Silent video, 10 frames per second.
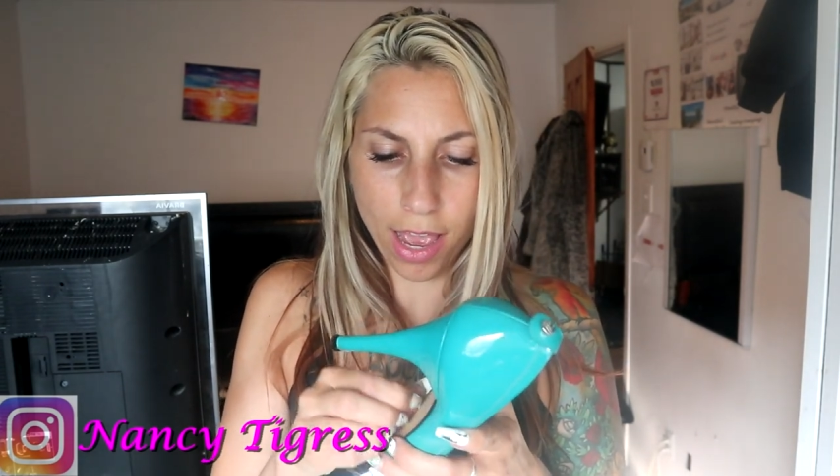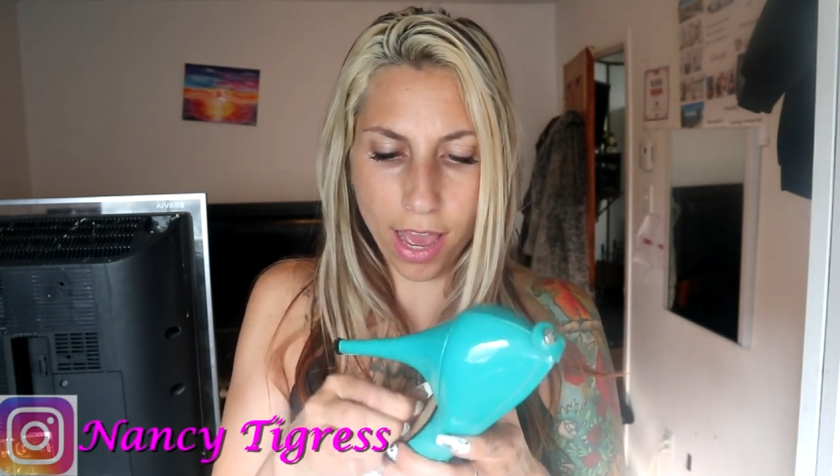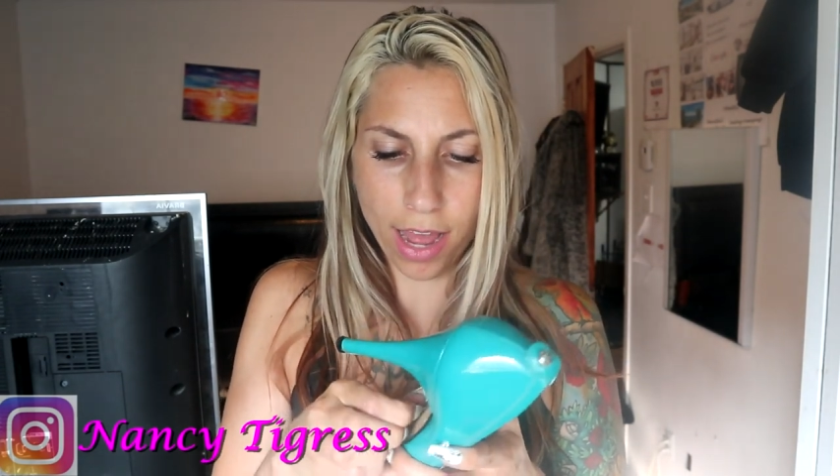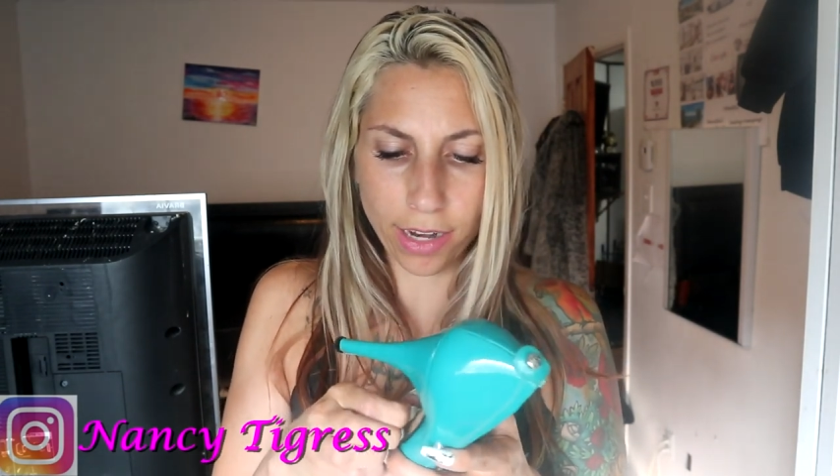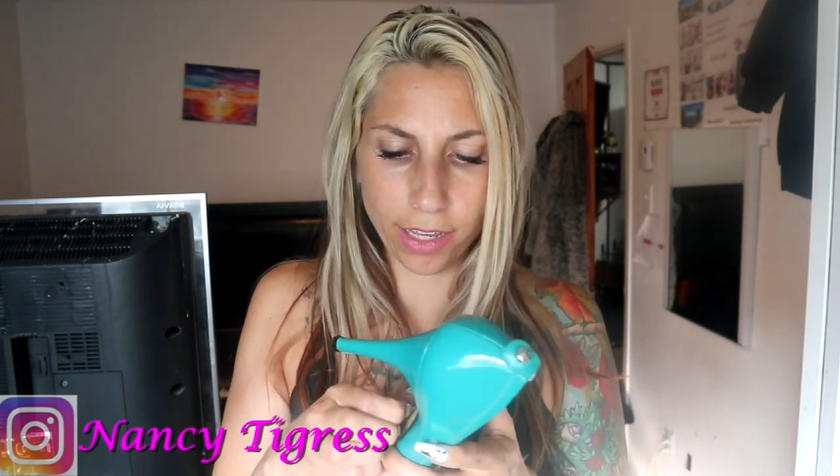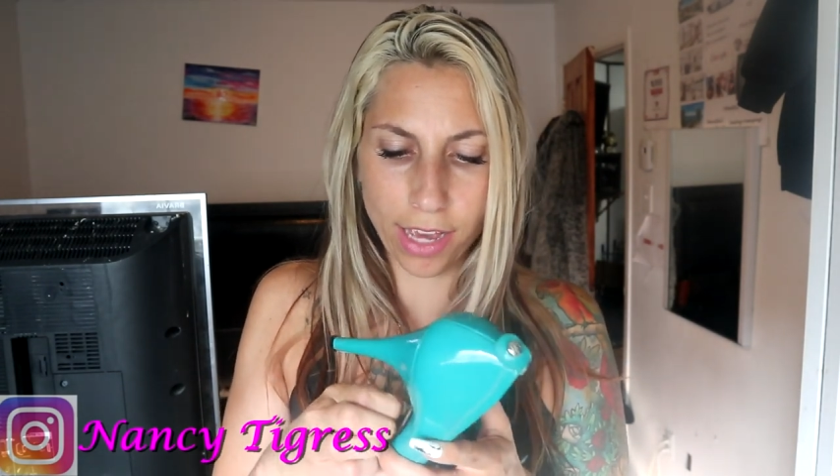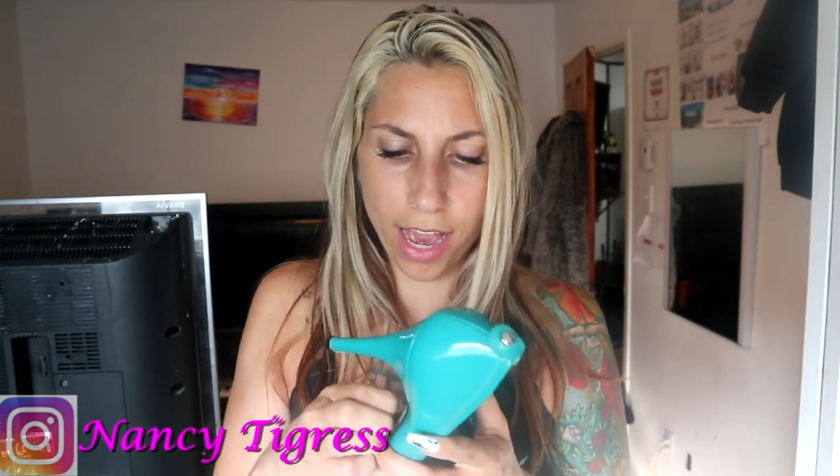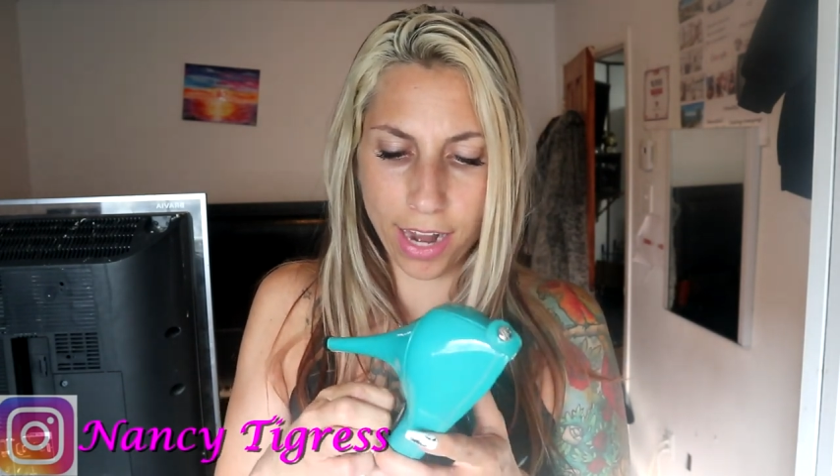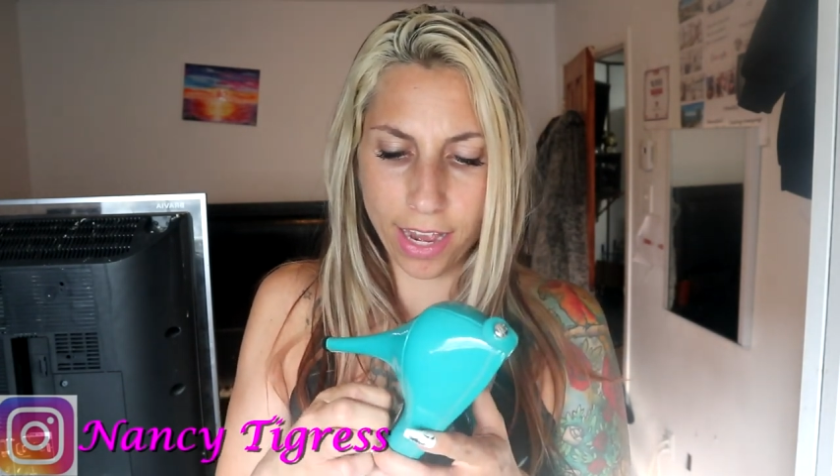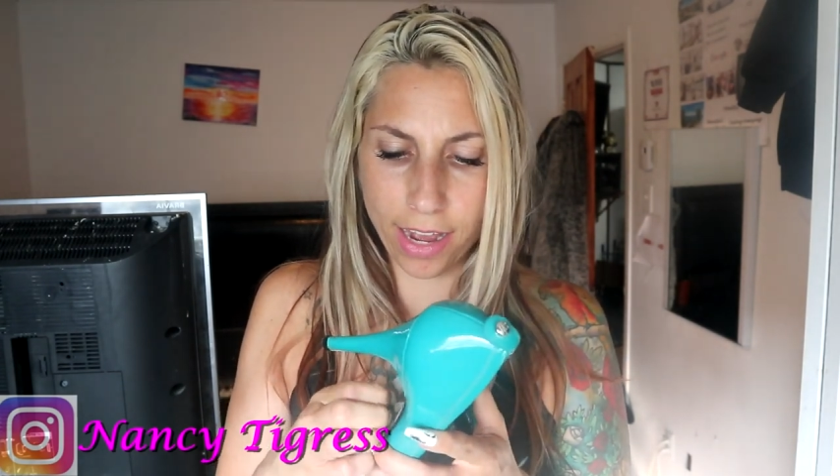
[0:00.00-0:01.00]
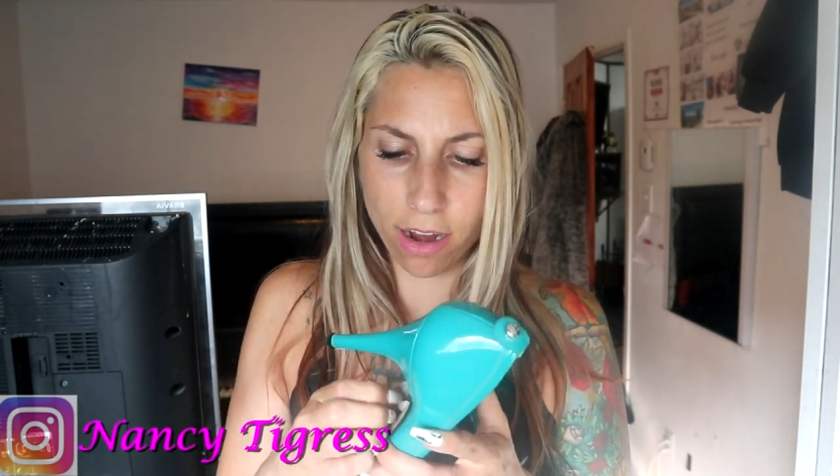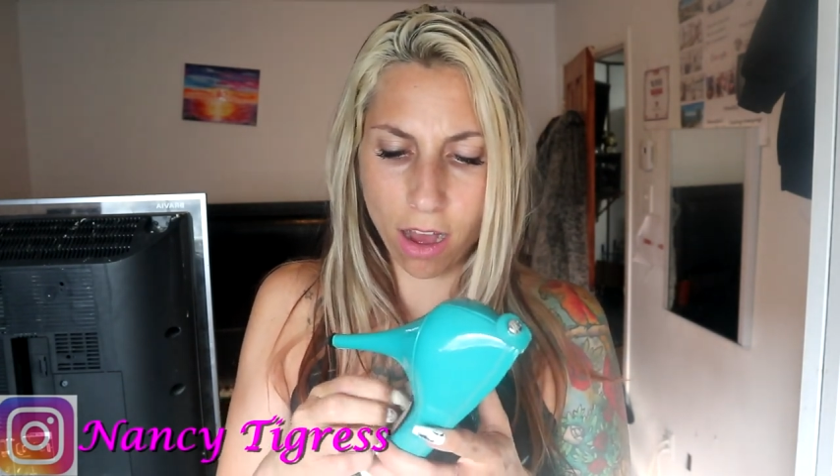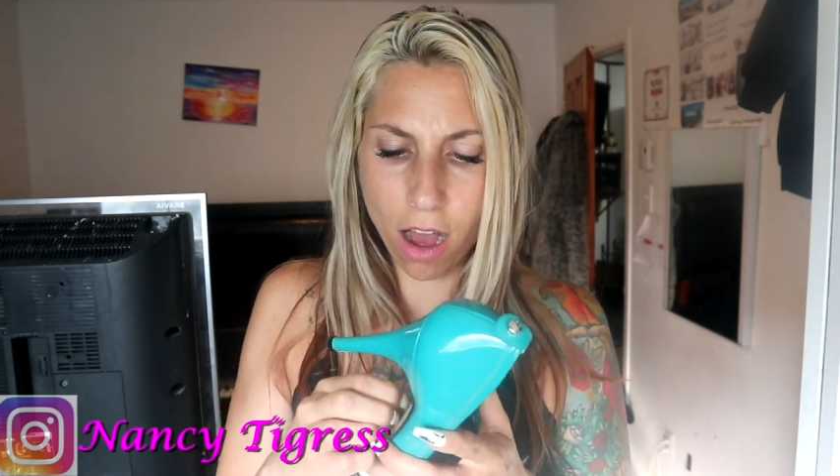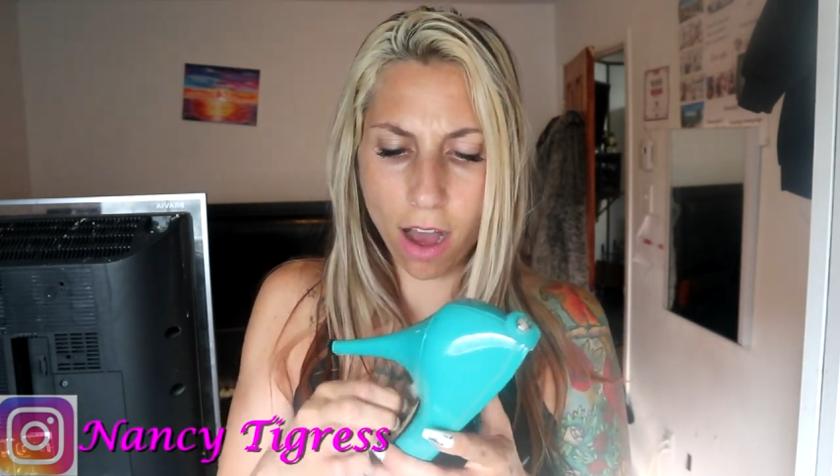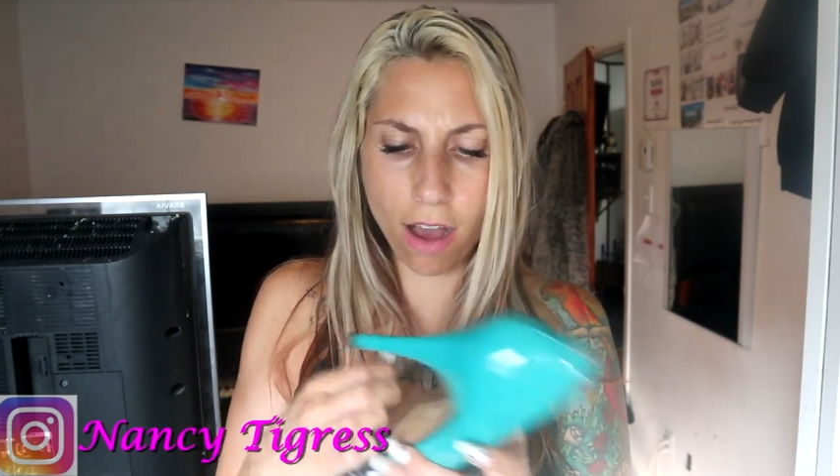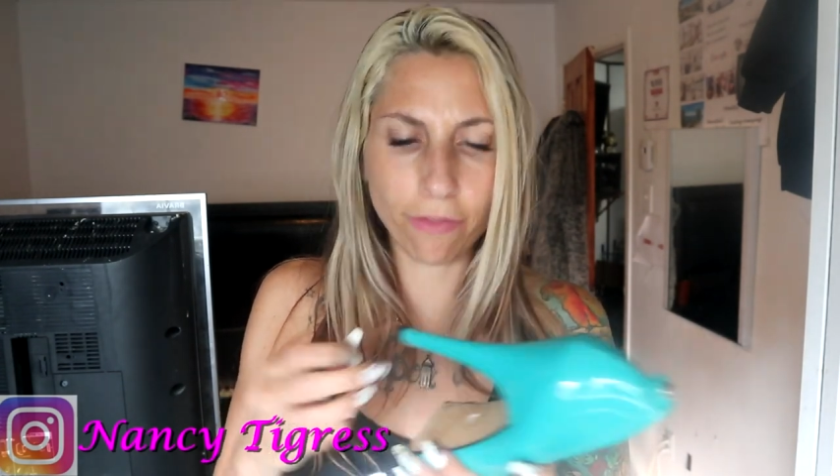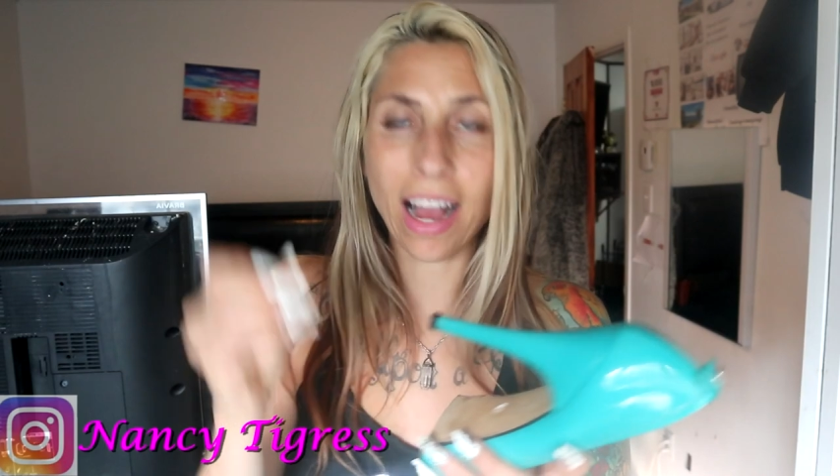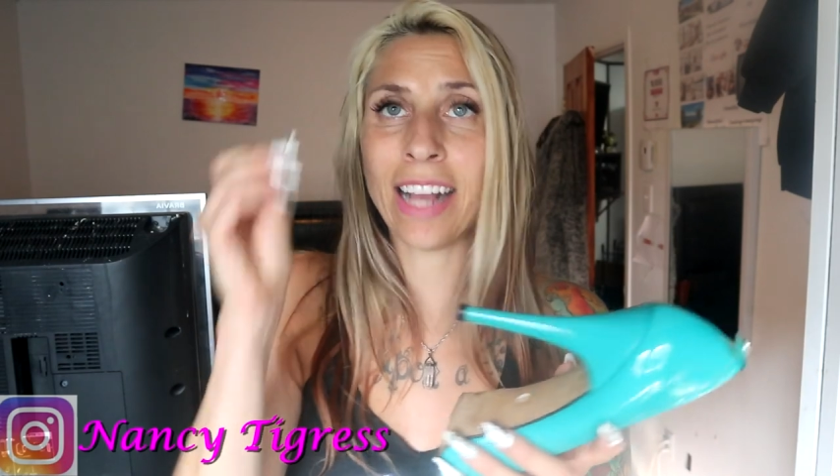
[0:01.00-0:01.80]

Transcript: and get it off.